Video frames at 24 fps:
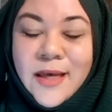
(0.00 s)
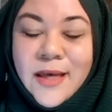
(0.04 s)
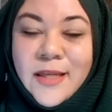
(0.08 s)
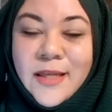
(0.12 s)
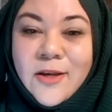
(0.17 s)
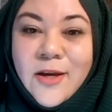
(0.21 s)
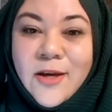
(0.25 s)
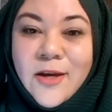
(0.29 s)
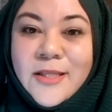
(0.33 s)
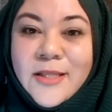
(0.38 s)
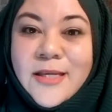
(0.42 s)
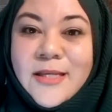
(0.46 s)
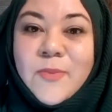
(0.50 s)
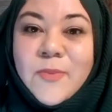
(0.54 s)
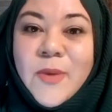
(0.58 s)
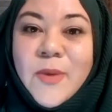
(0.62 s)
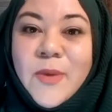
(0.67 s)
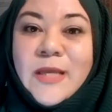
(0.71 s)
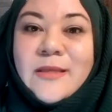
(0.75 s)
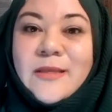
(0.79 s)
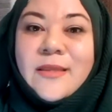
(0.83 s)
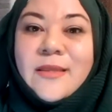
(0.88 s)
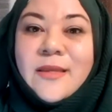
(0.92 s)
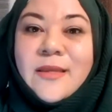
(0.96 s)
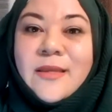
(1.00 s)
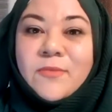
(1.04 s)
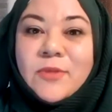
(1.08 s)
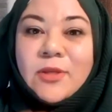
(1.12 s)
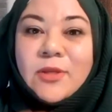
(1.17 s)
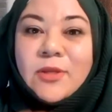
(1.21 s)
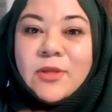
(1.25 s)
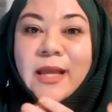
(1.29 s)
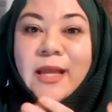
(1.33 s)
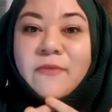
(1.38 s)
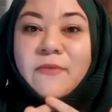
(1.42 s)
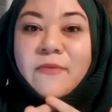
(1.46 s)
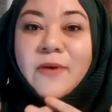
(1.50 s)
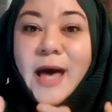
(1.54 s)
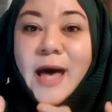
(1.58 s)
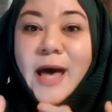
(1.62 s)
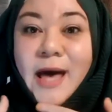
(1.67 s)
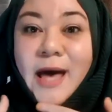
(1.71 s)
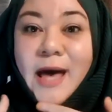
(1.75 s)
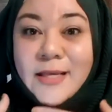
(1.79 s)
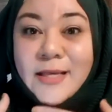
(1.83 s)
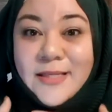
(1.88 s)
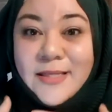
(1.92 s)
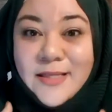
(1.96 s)
and not expecting them to love
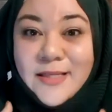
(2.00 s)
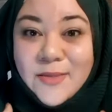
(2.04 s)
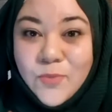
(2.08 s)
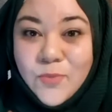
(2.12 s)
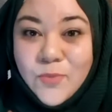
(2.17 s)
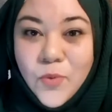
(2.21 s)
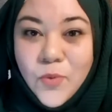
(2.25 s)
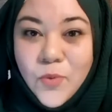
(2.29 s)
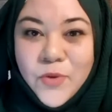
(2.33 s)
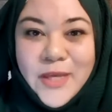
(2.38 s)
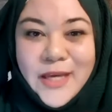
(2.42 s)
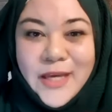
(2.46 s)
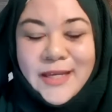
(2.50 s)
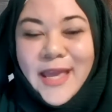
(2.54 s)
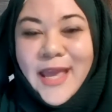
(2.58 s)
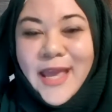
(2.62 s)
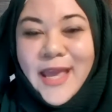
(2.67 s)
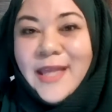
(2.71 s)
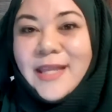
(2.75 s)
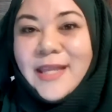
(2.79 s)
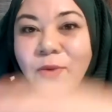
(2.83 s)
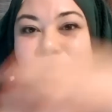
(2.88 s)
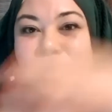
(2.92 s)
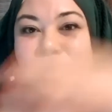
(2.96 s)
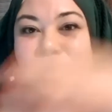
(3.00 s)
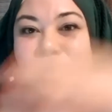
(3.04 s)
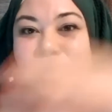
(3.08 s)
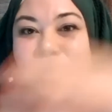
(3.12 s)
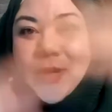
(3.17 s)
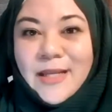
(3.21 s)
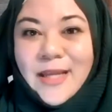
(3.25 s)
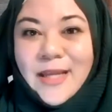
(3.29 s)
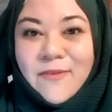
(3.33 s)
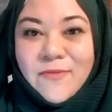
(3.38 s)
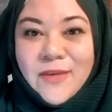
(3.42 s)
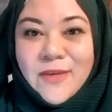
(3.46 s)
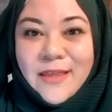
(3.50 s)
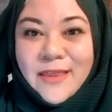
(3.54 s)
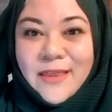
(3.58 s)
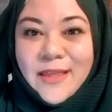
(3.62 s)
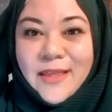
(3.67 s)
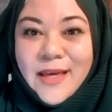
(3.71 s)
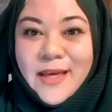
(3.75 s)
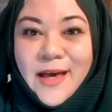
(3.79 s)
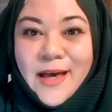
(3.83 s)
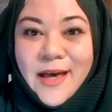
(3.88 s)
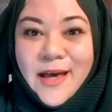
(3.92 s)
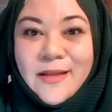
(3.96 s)
us more than anyone and
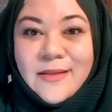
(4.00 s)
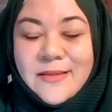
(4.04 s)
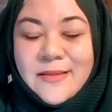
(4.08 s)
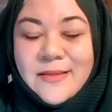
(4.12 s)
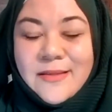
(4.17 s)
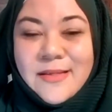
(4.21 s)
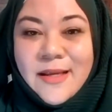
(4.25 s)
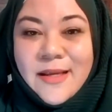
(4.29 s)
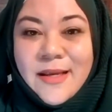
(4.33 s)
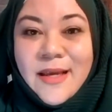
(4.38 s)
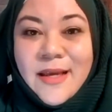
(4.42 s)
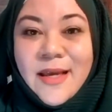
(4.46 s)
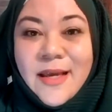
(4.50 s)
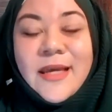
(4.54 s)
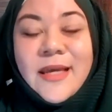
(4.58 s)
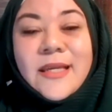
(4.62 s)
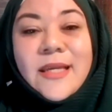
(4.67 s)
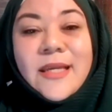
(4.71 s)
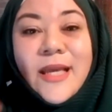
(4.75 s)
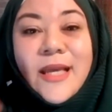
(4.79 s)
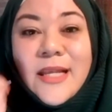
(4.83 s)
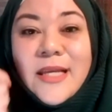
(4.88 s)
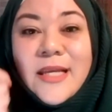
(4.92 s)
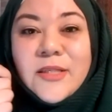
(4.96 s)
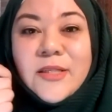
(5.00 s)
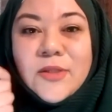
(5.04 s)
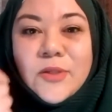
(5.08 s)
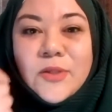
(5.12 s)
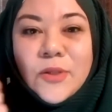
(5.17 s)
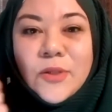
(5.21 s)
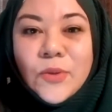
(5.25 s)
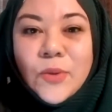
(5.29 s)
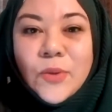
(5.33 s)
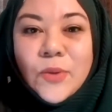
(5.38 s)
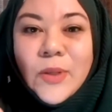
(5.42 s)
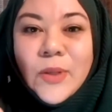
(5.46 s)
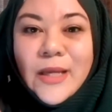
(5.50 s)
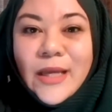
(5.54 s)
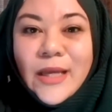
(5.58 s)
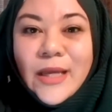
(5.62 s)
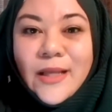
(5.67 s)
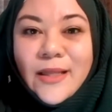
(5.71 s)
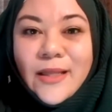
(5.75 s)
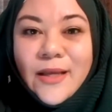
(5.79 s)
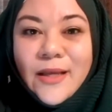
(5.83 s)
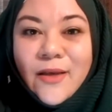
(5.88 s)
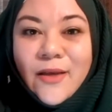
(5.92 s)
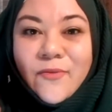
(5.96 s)
everything else, really
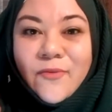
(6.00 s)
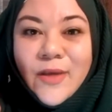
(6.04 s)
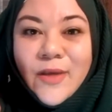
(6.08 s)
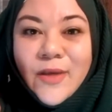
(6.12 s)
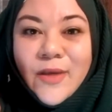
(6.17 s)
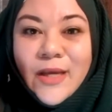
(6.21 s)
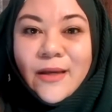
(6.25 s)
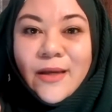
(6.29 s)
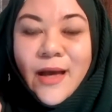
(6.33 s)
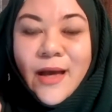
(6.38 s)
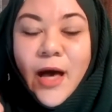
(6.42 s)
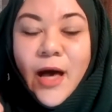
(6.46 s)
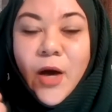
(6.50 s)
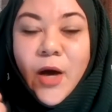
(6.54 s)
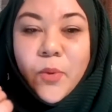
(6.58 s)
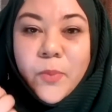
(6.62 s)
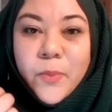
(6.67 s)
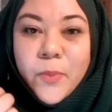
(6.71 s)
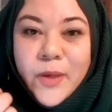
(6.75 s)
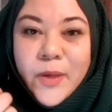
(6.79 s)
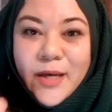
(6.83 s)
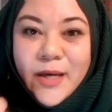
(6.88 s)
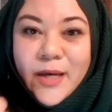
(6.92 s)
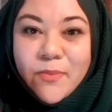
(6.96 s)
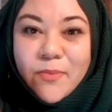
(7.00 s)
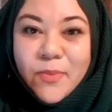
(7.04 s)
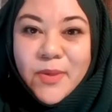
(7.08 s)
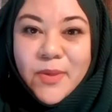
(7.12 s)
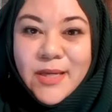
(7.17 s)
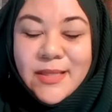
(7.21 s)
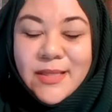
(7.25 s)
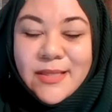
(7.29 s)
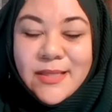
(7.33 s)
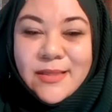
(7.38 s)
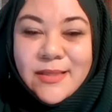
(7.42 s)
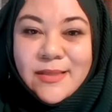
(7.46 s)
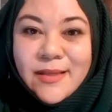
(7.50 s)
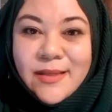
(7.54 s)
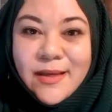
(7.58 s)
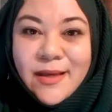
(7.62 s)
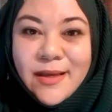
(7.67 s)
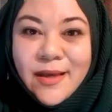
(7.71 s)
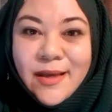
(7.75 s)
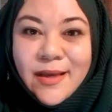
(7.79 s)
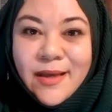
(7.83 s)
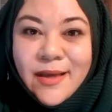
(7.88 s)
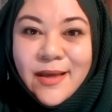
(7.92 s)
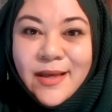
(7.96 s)
truly living our purpose,
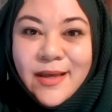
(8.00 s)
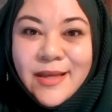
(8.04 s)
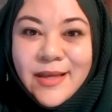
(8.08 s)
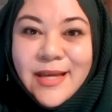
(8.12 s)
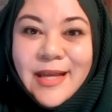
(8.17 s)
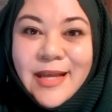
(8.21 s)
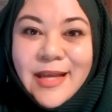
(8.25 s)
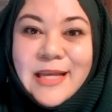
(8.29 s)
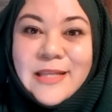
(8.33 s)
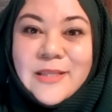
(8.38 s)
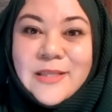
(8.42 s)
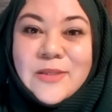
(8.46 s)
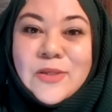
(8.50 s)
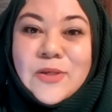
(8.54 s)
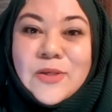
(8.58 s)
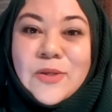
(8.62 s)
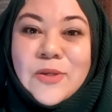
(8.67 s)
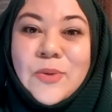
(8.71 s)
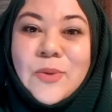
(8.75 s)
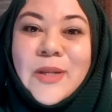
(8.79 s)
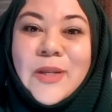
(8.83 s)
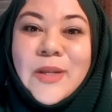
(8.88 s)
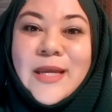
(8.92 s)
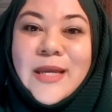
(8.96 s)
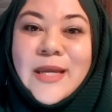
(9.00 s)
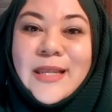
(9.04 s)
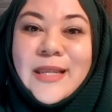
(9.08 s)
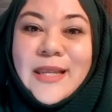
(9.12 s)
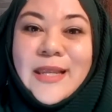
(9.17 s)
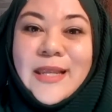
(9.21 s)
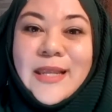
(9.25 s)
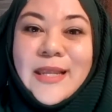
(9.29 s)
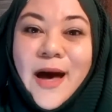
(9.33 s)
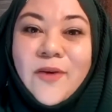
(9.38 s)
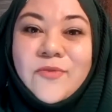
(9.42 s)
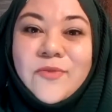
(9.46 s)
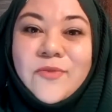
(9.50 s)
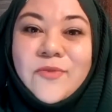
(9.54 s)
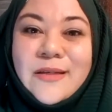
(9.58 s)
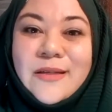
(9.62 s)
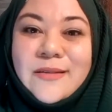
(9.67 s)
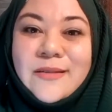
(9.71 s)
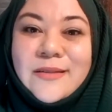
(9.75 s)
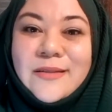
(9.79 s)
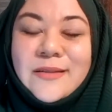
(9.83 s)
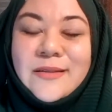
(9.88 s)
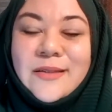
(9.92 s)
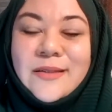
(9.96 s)
really truly
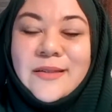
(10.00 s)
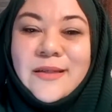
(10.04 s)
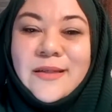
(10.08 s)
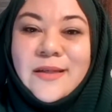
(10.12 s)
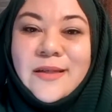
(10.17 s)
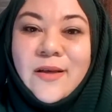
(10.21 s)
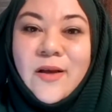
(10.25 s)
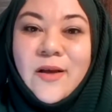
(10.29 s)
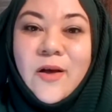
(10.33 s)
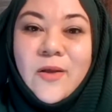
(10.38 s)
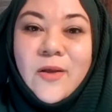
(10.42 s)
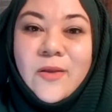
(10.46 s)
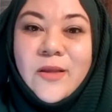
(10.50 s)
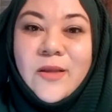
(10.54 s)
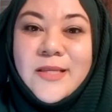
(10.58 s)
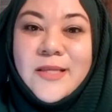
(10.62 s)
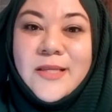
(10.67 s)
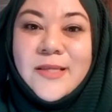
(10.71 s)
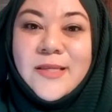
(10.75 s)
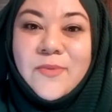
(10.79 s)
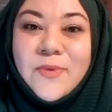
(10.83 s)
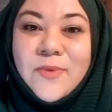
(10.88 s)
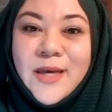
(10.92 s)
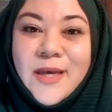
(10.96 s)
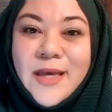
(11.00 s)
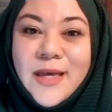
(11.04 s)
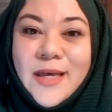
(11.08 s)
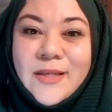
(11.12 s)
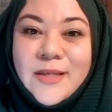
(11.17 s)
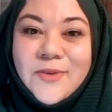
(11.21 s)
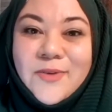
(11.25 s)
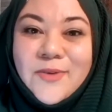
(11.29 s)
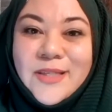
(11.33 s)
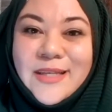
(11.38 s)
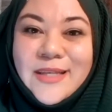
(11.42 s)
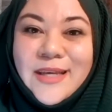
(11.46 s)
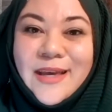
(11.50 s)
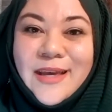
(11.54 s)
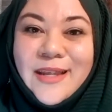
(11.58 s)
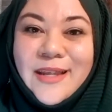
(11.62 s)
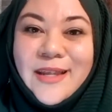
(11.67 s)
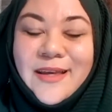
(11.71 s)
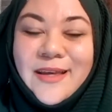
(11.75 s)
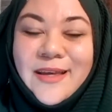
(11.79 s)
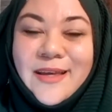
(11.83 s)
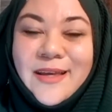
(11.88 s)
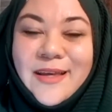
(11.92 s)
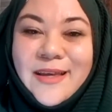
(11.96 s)
loving Allah subhanahu wa
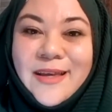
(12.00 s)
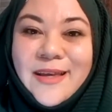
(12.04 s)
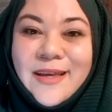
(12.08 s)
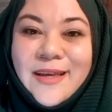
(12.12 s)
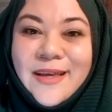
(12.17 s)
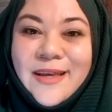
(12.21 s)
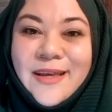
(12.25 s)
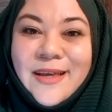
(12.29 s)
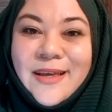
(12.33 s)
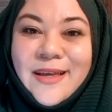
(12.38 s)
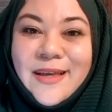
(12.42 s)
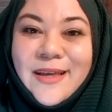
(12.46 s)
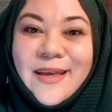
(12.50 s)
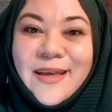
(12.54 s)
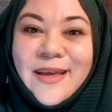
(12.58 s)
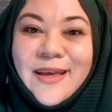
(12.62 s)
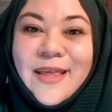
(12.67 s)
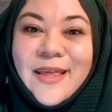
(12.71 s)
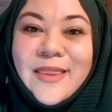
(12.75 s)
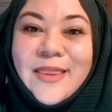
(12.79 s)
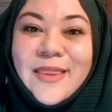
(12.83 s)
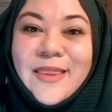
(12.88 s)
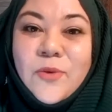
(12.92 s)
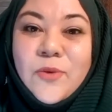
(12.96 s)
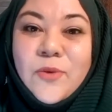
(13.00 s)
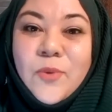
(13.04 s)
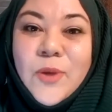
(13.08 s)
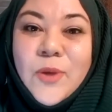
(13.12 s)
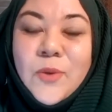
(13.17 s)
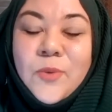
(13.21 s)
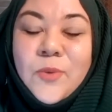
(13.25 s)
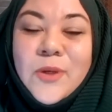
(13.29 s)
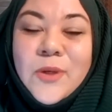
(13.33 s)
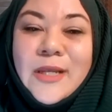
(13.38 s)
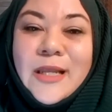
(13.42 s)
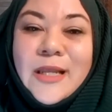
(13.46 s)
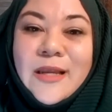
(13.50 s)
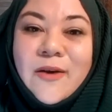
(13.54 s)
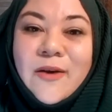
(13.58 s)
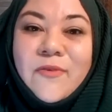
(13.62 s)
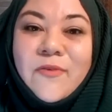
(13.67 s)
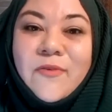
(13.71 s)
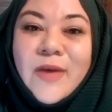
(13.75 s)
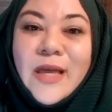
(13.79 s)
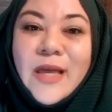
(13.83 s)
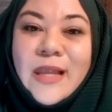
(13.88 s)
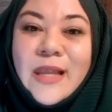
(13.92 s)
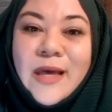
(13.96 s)
ta'ala, then we would
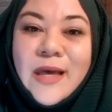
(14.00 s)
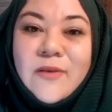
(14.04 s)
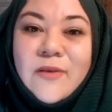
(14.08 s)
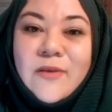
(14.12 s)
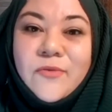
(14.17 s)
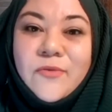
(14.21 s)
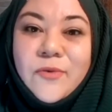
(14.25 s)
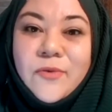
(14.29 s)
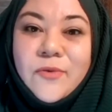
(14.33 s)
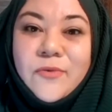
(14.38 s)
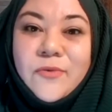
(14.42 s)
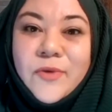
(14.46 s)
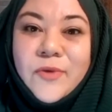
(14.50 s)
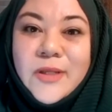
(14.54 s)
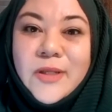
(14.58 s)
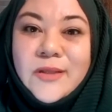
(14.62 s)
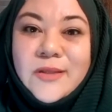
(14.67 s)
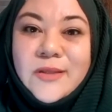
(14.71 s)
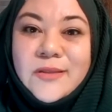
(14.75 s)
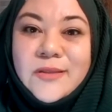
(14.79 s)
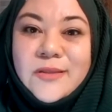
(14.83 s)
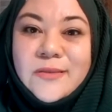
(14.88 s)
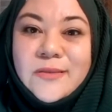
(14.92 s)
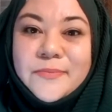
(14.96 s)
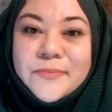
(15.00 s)
live a life fulfilled.